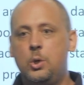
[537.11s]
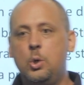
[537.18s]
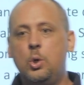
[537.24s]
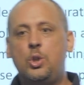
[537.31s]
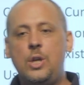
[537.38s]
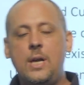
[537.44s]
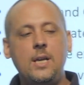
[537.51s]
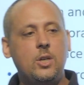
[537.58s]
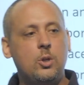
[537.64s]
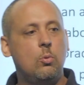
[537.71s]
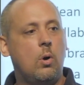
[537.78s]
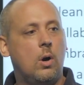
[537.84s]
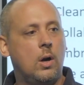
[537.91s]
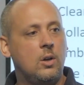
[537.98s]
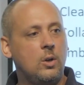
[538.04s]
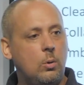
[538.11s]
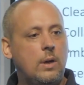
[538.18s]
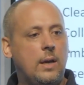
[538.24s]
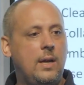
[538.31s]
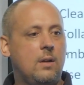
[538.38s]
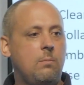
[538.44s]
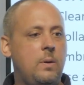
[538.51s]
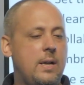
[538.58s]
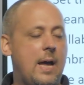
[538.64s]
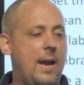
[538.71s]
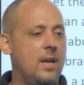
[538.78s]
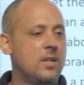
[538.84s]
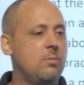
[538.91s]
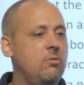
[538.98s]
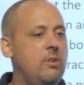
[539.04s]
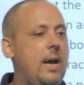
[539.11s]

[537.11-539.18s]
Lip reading: you think you are looking at bananas.